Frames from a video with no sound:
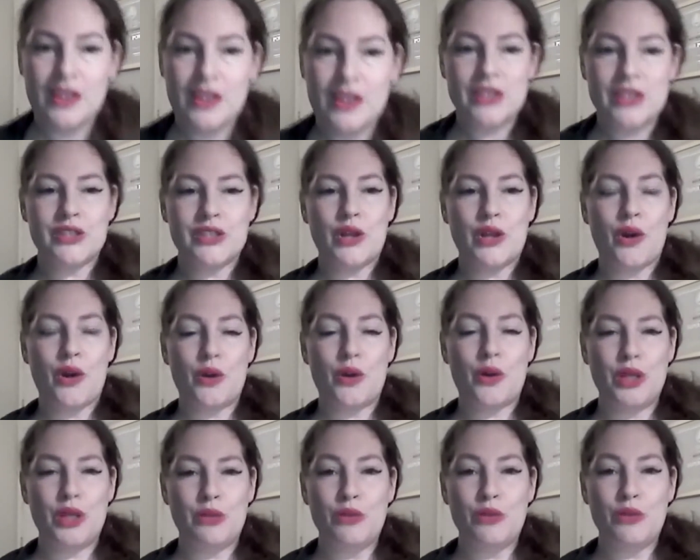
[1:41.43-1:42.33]

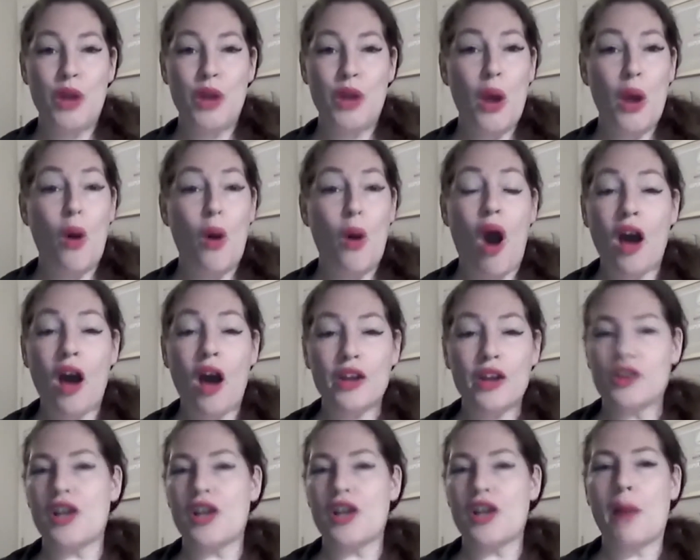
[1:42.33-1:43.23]
So you know all
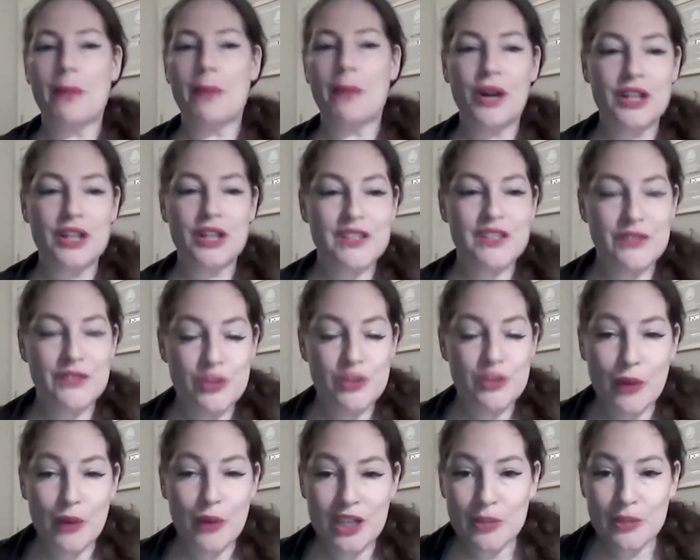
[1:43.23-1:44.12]
your numbers for
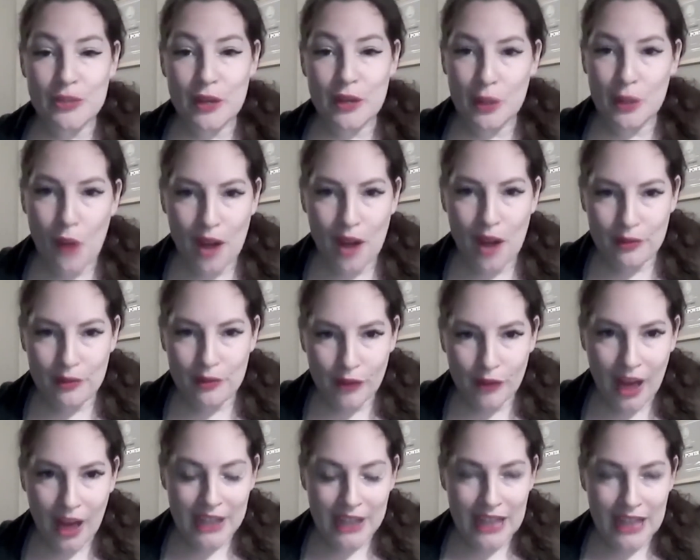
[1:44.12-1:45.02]
2021,
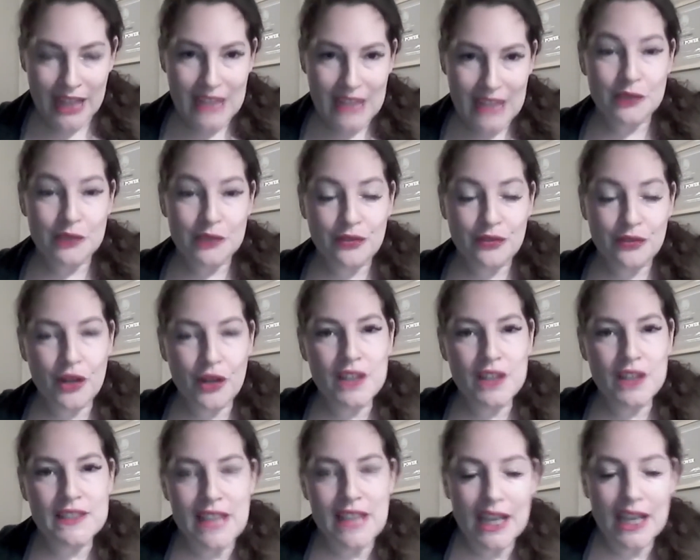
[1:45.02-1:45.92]
right? That's the
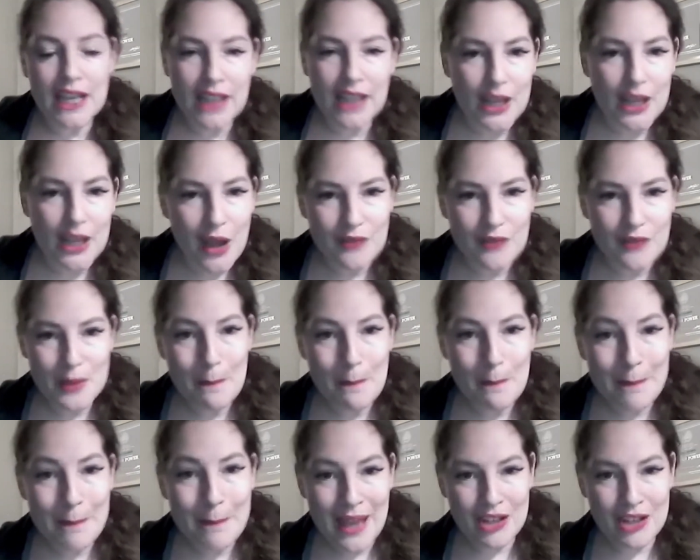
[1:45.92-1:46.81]
first thing that you have to
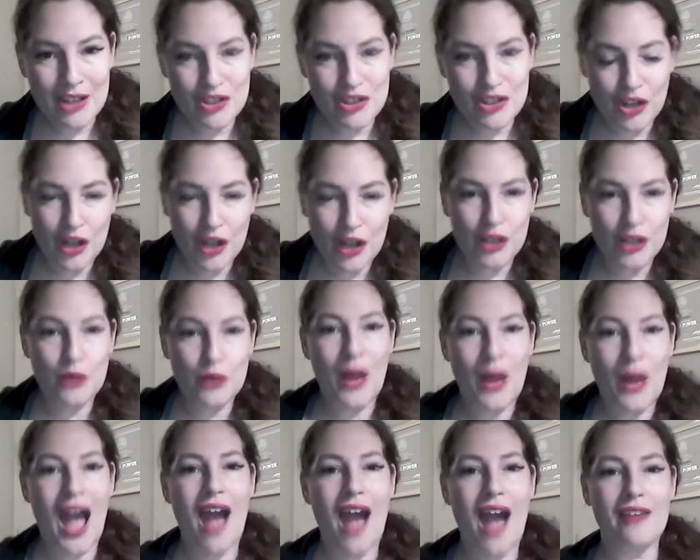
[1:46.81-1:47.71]
make sure you
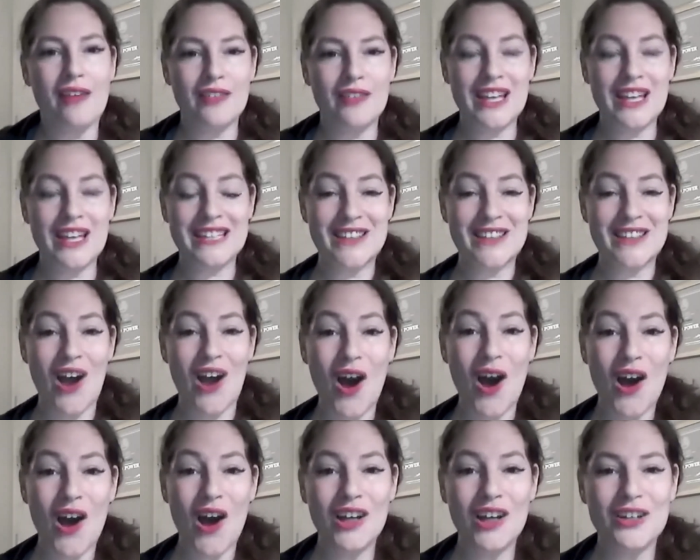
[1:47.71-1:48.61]
have, is
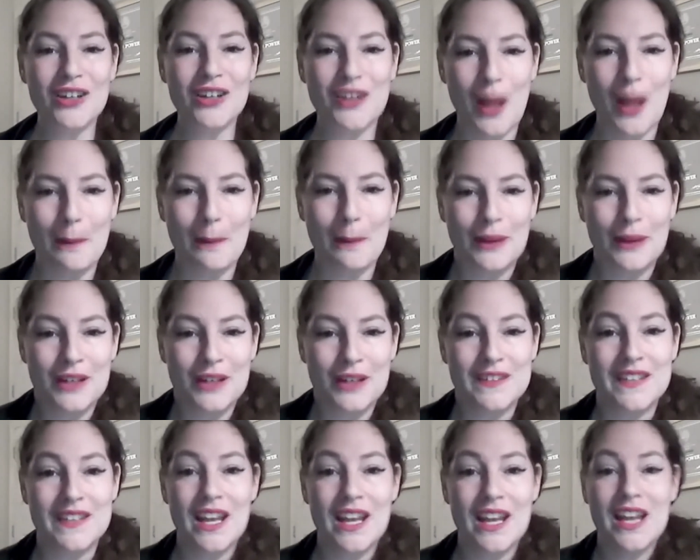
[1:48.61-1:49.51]
all your
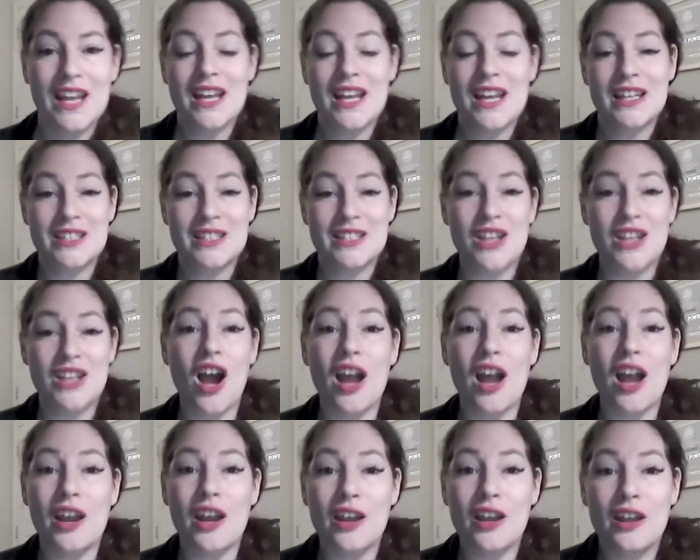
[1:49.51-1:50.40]
numbers
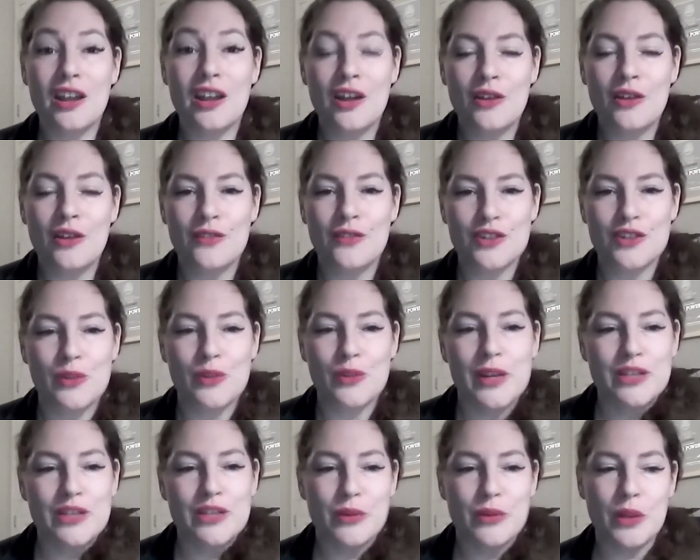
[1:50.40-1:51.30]
done for
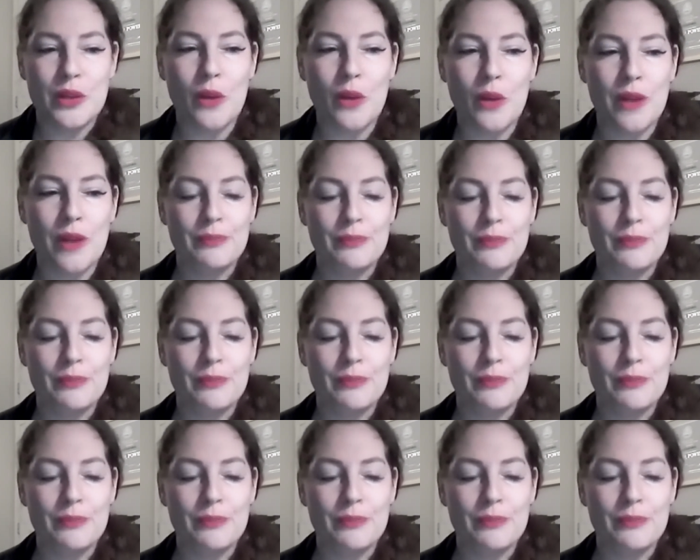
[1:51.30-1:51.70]
2021.